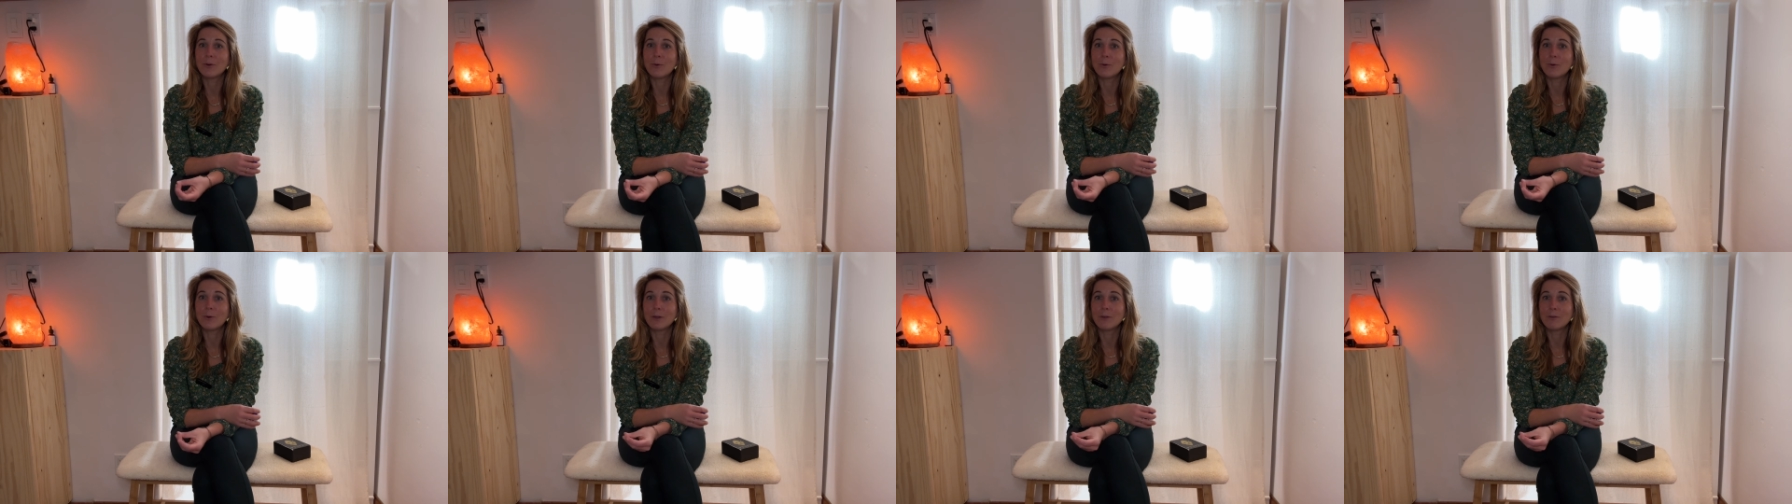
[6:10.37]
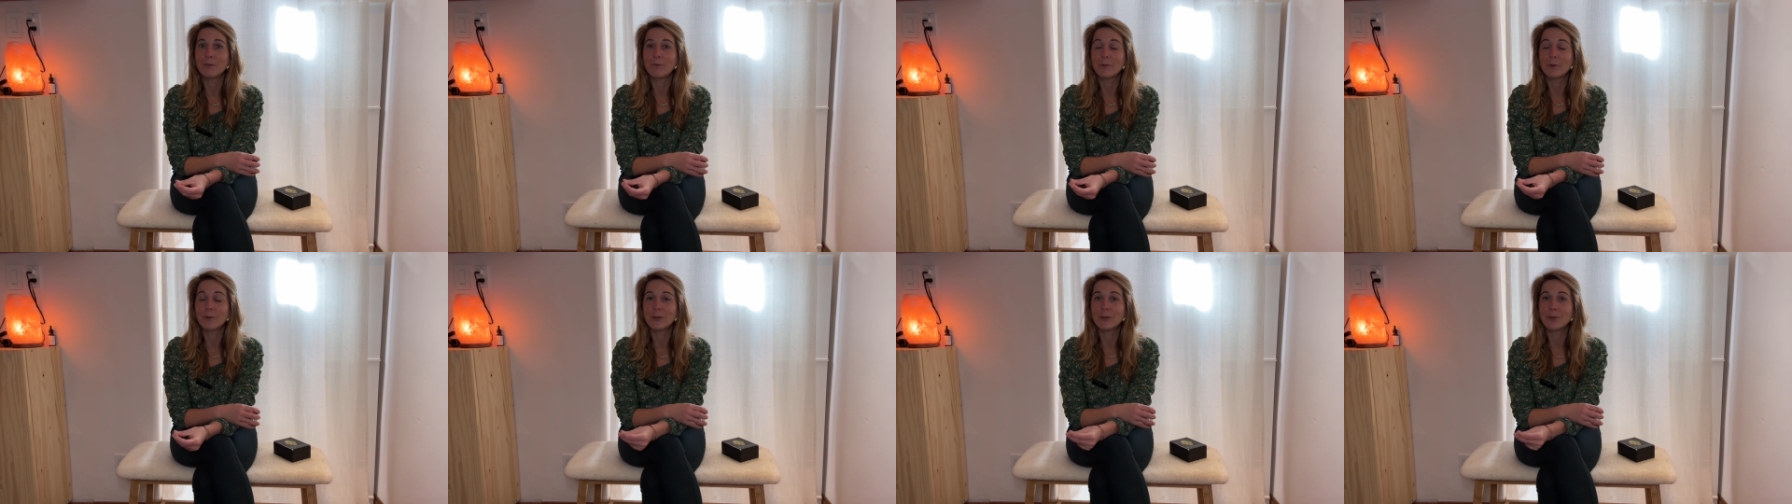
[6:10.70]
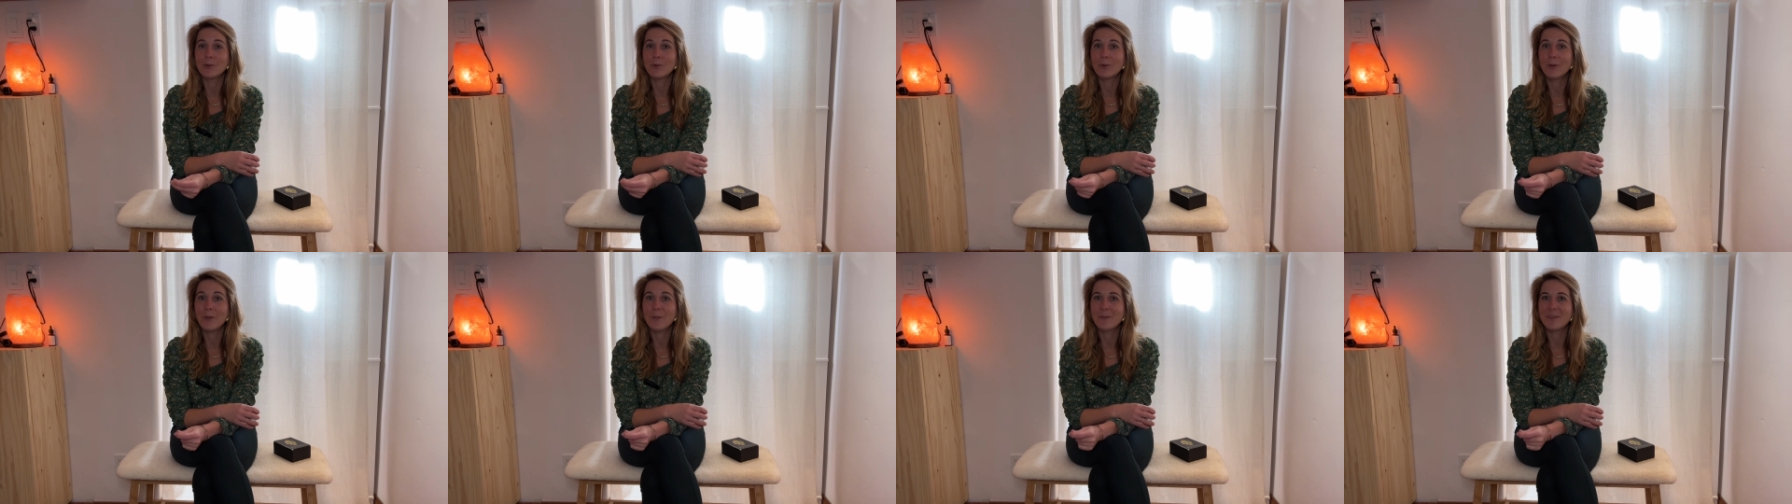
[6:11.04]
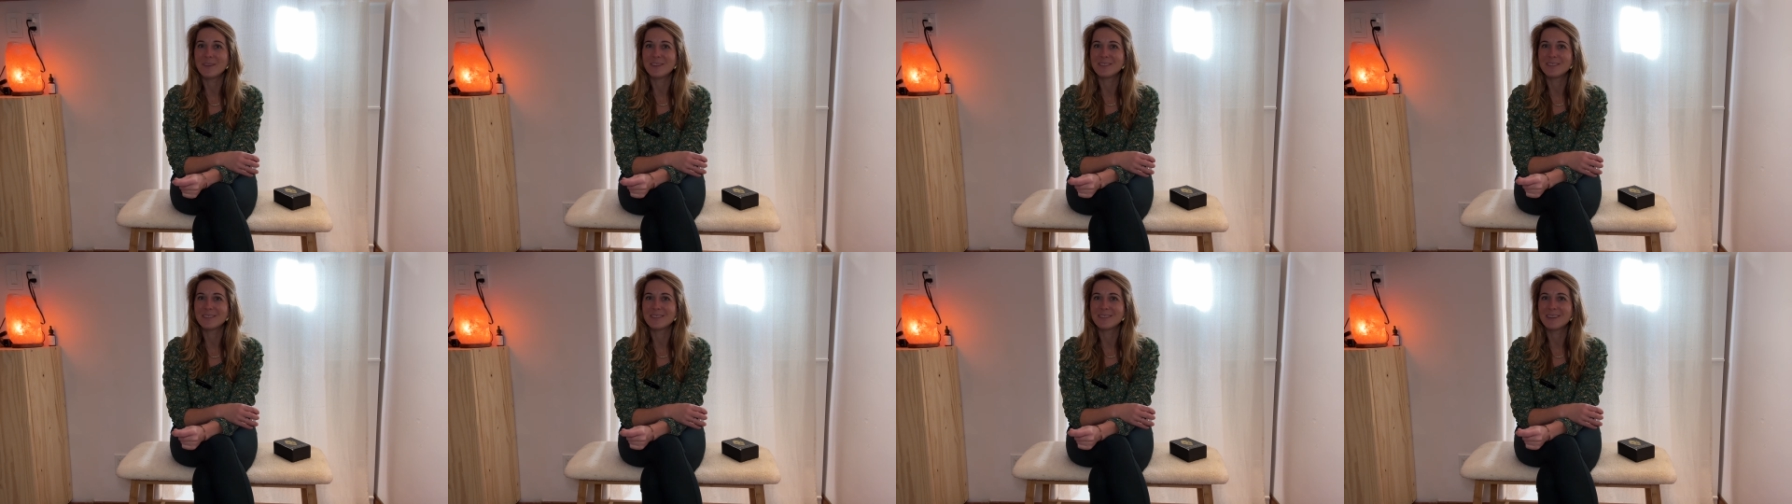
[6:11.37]
oil for you at
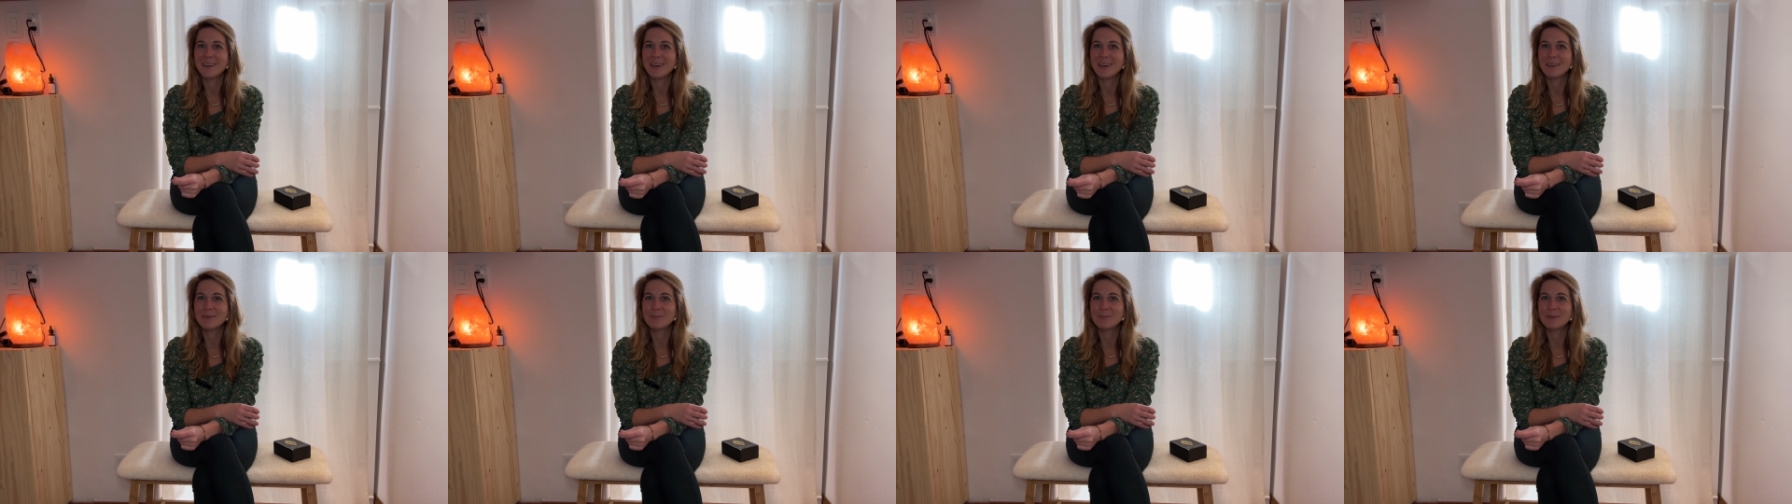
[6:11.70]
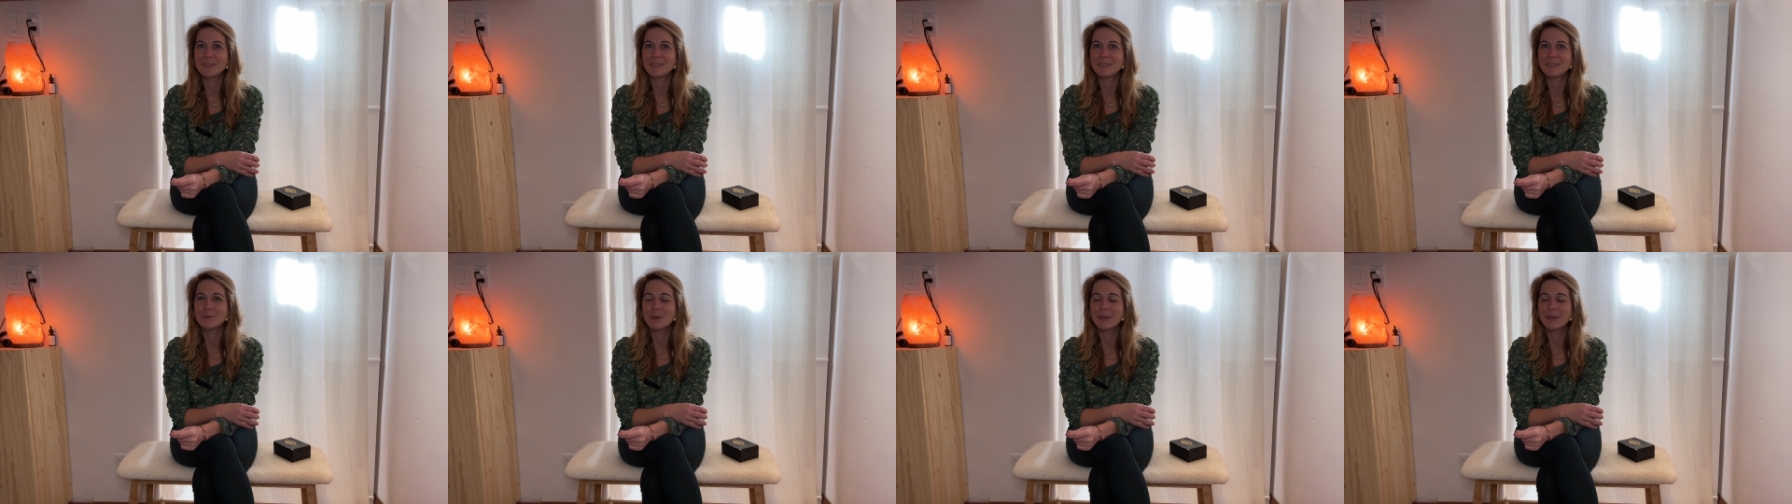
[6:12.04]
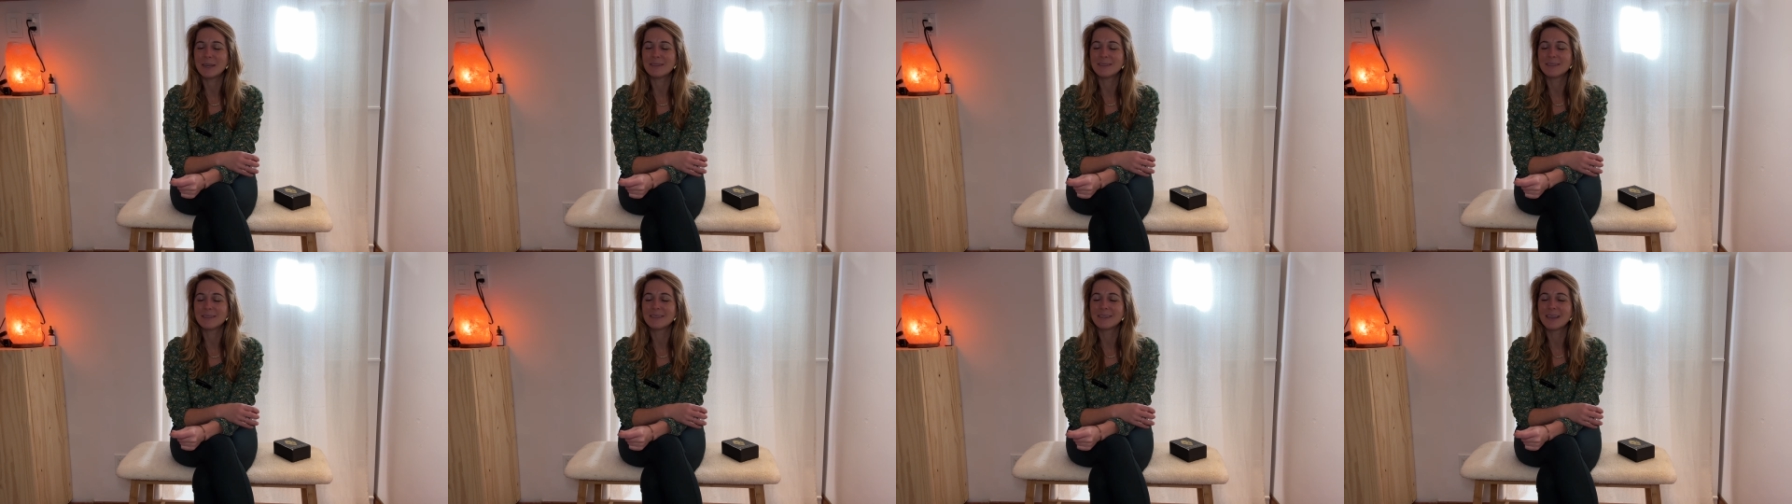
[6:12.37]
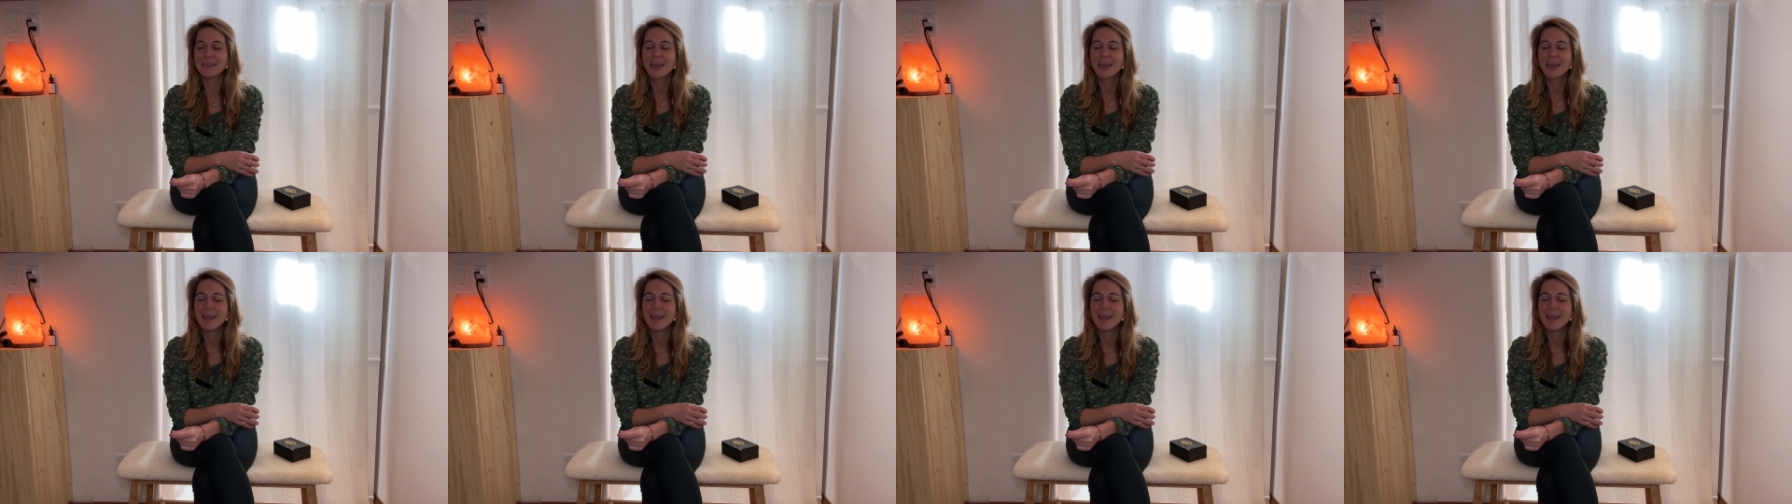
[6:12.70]
this time and space.